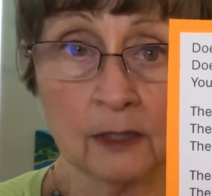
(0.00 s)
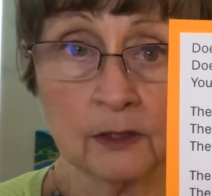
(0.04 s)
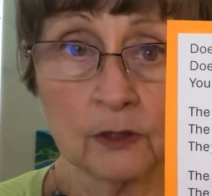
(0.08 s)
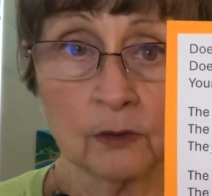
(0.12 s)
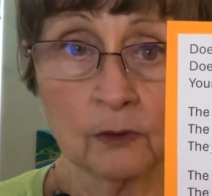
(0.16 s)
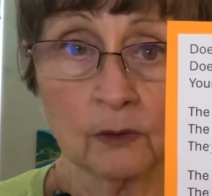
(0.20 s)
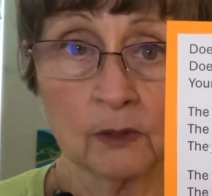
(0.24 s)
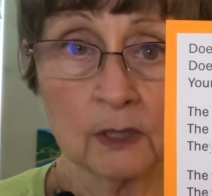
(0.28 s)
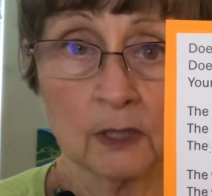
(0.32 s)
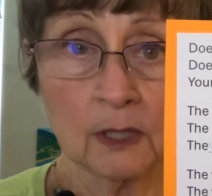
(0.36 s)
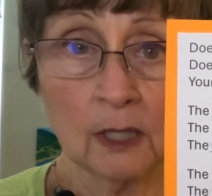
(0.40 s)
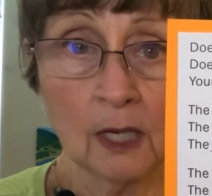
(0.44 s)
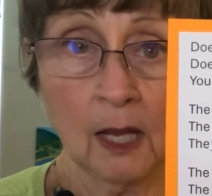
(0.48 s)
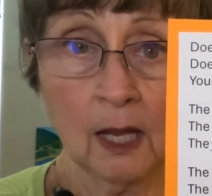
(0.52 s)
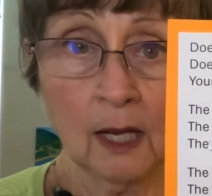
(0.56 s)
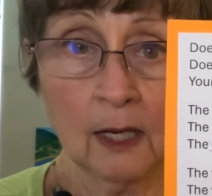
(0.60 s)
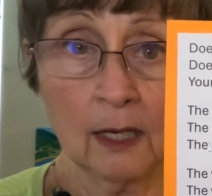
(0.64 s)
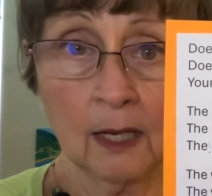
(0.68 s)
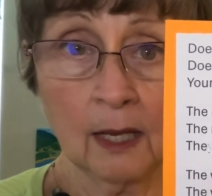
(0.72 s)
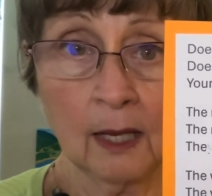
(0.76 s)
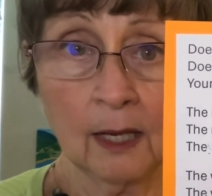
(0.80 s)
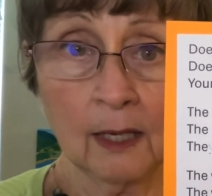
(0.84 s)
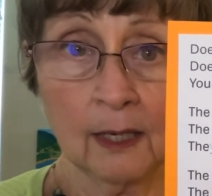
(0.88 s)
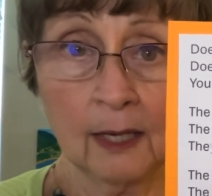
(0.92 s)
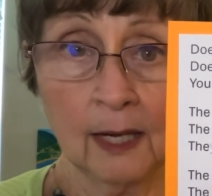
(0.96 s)
So it's lie,
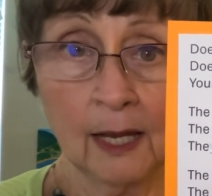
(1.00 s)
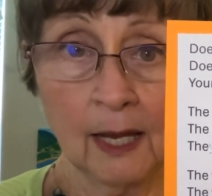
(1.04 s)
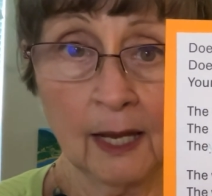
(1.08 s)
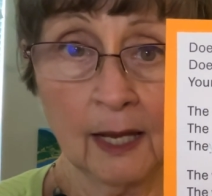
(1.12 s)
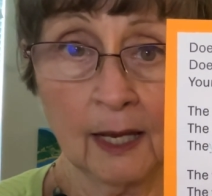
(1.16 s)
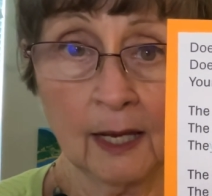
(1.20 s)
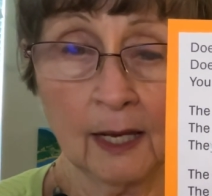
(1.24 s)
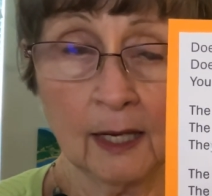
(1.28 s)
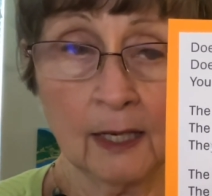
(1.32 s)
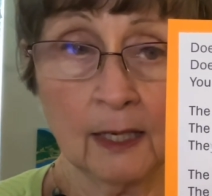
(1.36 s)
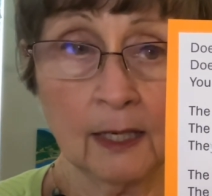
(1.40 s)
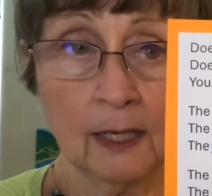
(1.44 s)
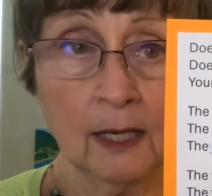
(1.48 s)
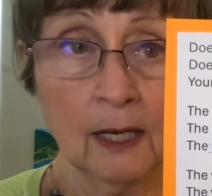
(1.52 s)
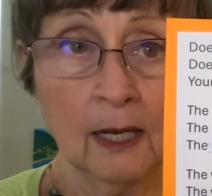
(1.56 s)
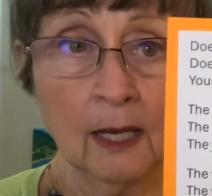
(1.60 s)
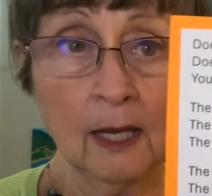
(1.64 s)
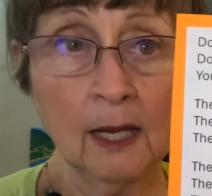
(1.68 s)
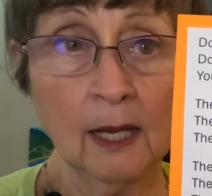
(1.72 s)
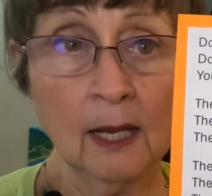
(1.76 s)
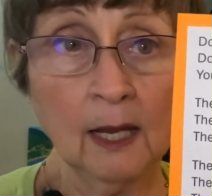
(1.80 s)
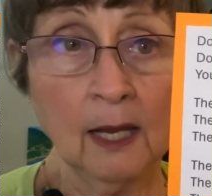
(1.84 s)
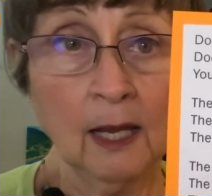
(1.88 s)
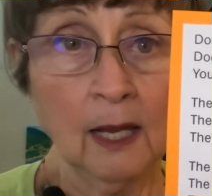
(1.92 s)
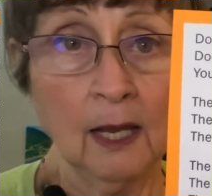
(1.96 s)
lie, lay.
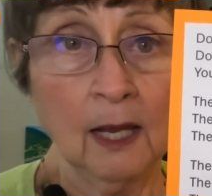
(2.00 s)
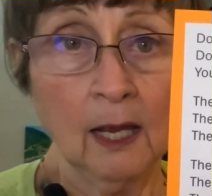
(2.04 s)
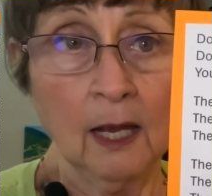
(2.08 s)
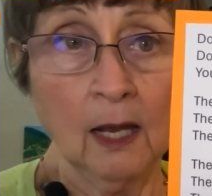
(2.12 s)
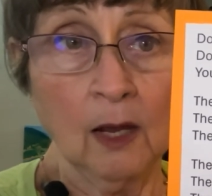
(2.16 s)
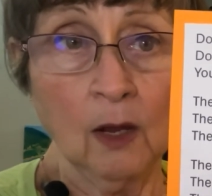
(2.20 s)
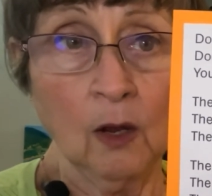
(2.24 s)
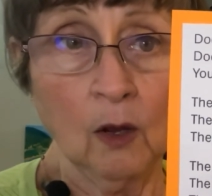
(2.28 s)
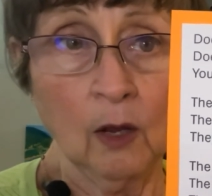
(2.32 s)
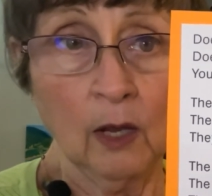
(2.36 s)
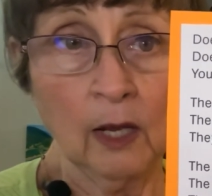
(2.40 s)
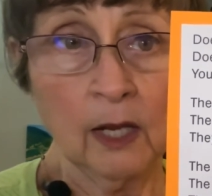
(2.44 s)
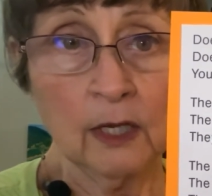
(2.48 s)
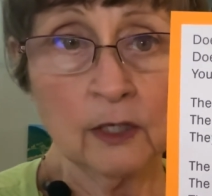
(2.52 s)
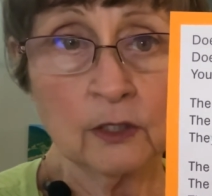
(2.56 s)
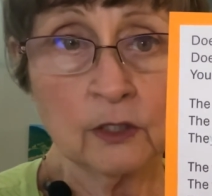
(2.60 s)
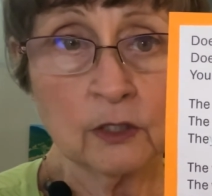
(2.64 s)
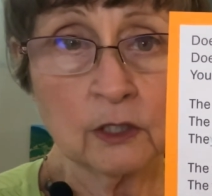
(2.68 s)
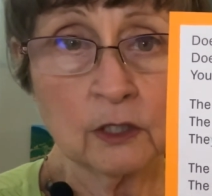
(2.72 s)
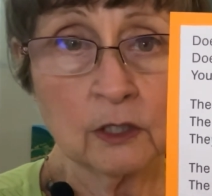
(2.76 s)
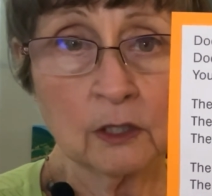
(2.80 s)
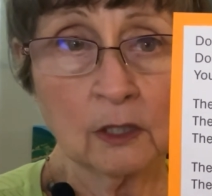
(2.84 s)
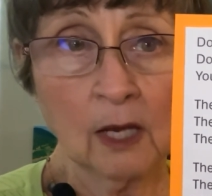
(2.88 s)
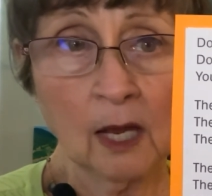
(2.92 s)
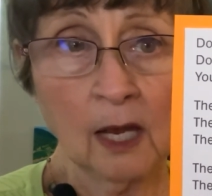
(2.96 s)

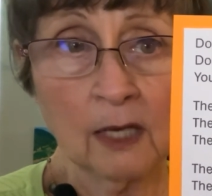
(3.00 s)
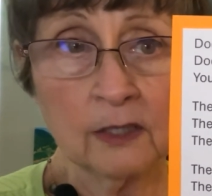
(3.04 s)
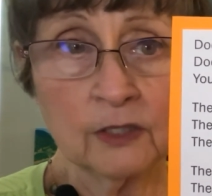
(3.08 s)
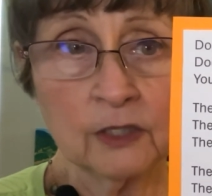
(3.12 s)
I